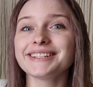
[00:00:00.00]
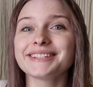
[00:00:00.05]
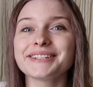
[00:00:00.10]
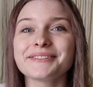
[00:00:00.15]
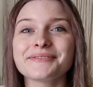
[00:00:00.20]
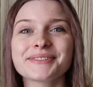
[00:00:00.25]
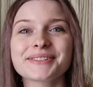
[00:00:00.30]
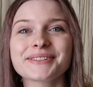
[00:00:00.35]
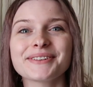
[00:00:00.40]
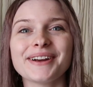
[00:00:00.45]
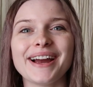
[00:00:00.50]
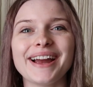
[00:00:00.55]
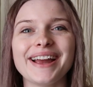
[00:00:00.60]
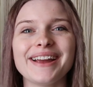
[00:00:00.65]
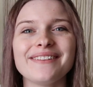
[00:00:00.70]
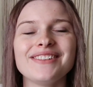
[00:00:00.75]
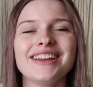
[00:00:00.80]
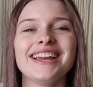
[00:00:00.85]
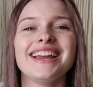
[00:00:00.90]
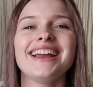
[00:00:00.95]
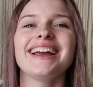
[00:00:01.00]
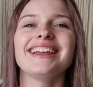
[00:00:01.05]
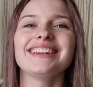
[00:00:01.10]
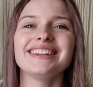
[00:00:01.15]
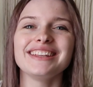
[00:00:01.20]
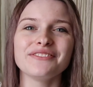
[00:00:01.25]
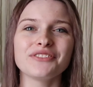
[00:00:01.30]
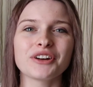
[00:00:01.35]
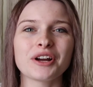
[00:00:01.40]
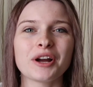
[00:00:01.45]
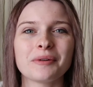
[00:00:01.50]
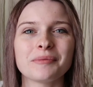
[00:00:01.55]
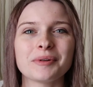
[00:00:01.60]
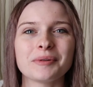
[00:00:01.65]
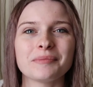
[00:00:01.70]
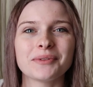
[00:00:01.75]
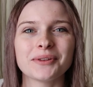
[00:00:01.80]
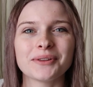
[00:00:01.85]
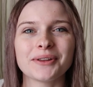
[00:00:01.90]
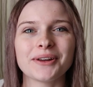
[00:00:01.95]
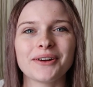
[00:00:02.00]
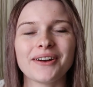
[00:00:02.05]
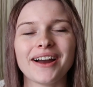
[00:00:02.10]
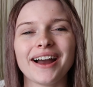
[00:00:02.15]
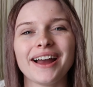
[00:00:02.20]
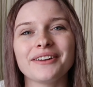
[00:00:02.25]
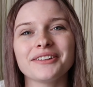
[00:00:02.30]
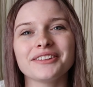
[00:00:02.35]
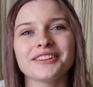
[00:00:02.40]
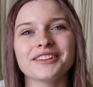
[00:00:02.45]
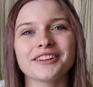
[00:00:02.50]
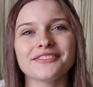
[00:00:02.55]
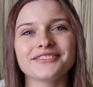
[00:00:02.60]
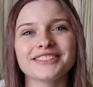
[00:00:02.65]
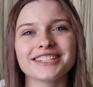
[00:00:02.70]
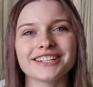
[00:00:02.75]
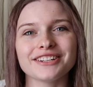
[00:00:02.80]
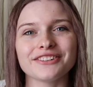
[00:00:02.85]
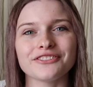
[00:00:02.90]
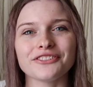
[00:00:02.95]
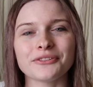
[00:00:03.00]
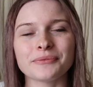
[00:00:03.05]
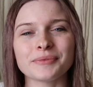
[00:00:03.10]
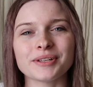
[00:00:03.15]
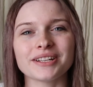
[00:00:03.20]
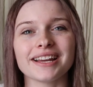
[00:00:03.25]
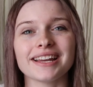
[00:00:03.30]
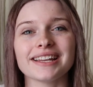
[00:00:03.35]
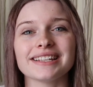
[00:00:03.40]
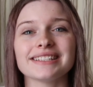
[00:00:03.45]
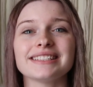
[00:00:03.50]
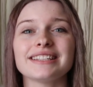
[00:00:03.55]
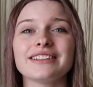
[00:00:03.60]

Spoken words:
subscribe, and leave a comment below. I would love to hear from you guys.